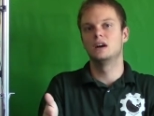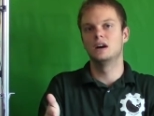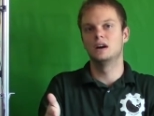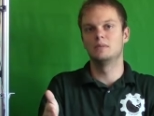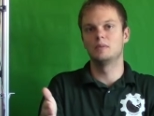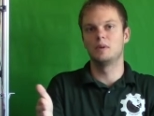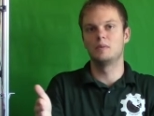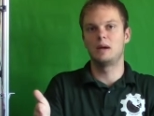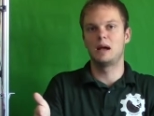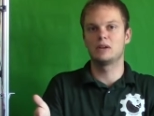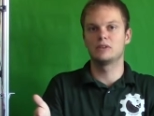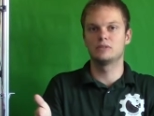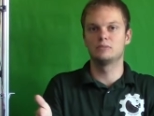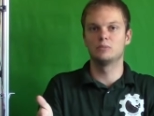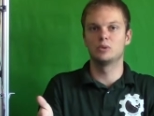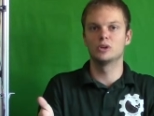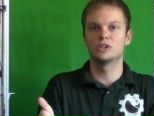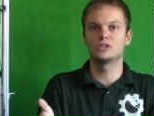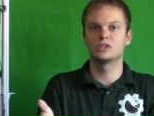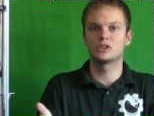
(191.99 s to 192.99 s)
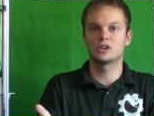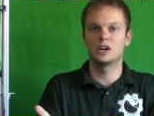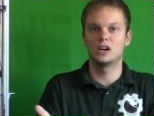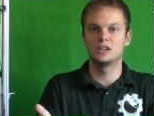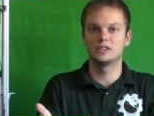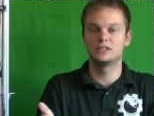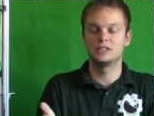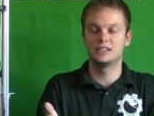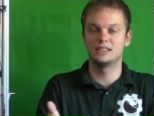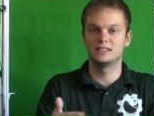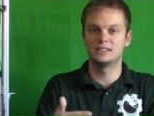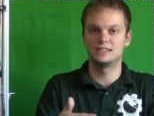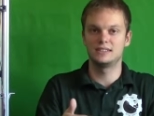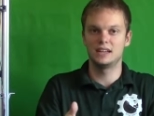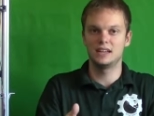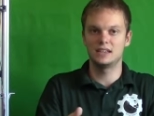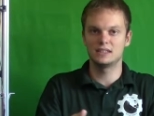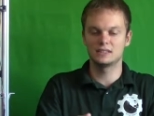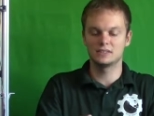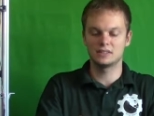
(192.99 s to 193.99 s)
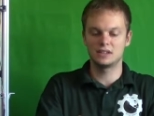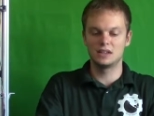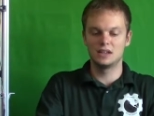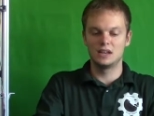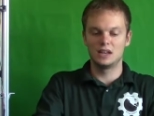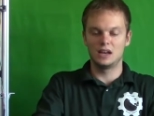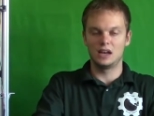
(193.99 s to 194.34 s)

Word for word: um, amount of moisture content to test,